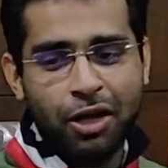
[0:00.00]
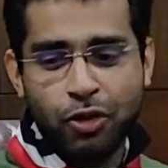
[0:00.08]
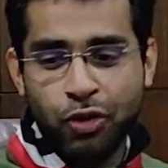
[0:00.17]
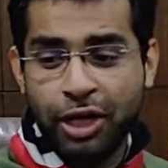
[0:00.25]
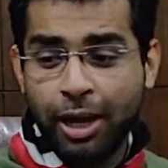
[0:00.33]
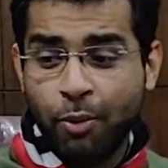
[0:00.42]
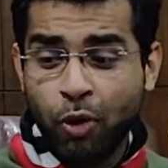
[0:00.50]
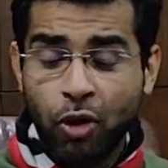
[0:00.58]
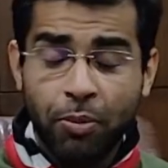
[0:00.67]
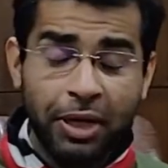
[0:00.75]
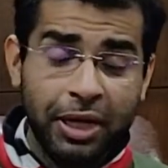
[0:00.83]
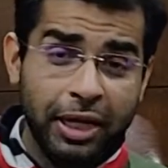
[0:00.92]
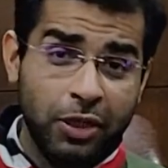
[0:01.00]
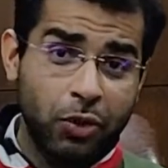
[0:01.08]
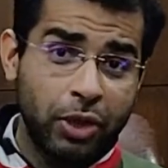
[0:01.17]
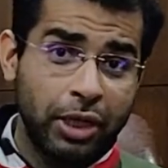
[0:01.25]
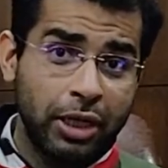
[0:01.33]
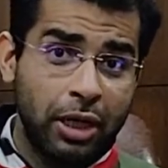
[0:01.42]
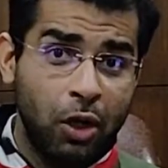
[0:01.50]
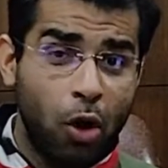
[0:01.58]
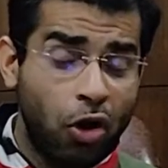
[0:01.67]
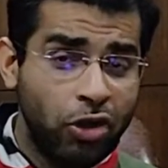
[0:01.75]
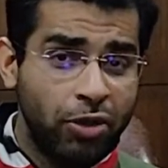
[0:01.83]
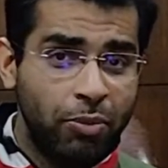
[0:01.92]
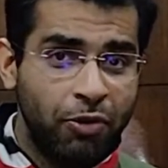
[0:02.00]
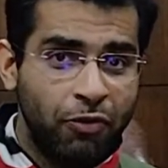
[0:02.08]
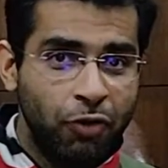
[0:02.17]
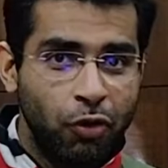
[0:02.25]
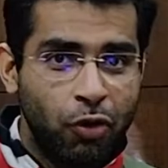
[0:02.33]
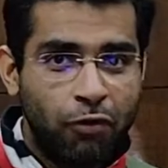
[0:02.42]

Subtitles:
Today I'm going to be doing a long-term review